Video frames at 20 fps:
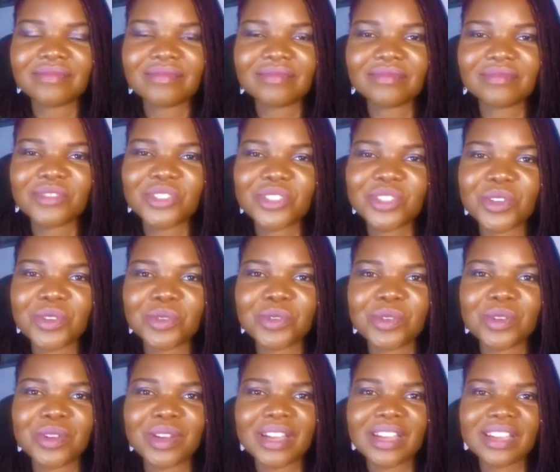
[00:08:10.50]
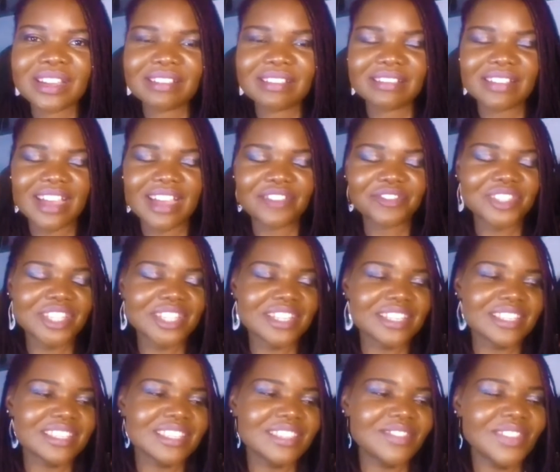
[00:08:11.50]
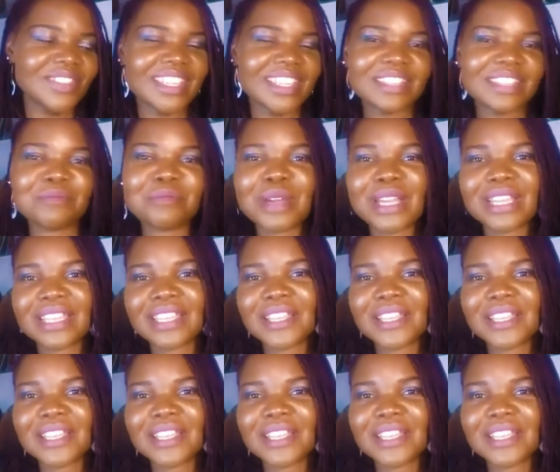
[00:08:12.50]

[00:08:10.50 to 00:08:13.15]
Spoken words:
So after receiving it, my